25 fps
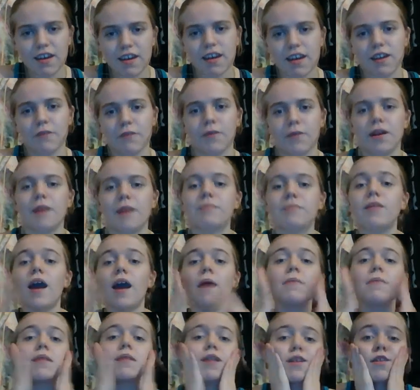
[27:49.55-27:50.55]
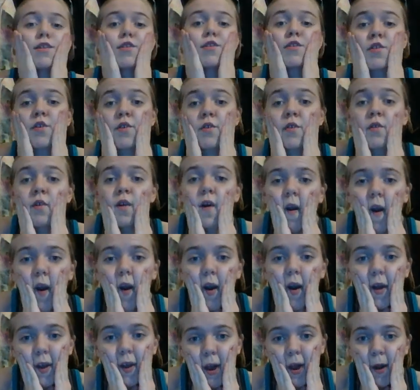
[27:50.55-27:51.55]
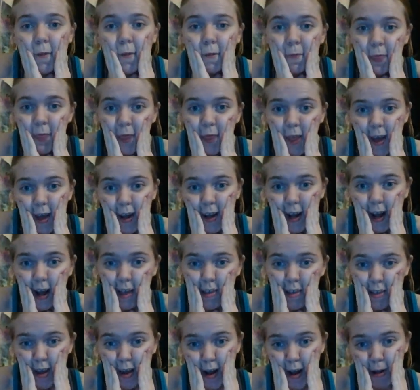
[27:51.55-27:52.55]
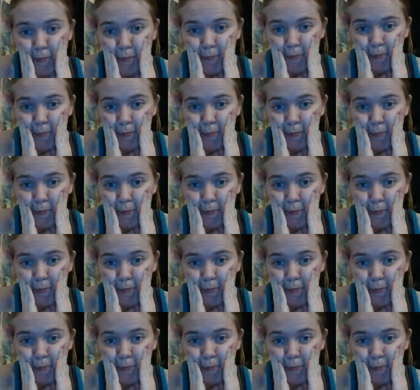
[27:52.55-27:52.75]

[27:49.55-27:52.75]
And what I'm gonna do a dumb thing next year.